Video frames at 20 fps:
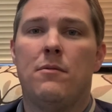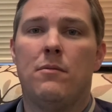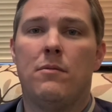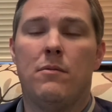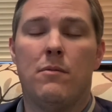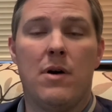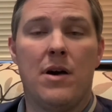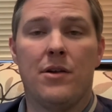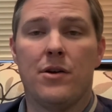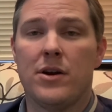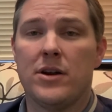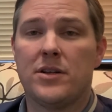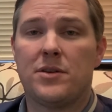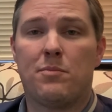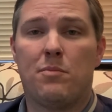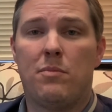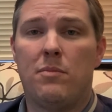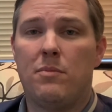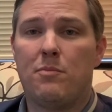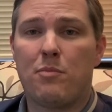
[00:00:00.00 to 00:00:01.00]
whether it's
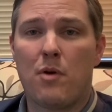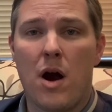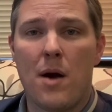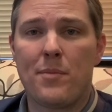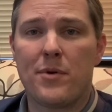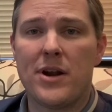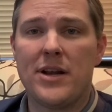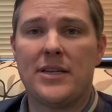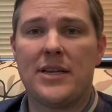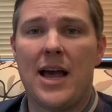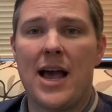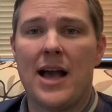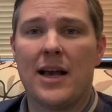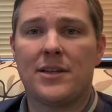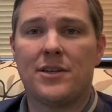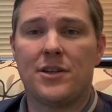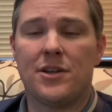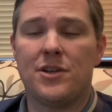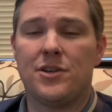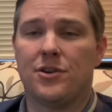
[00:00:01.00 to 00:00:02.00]
property
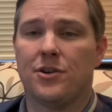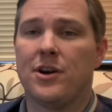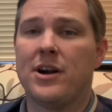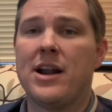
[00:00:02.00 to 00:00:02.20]
taxes or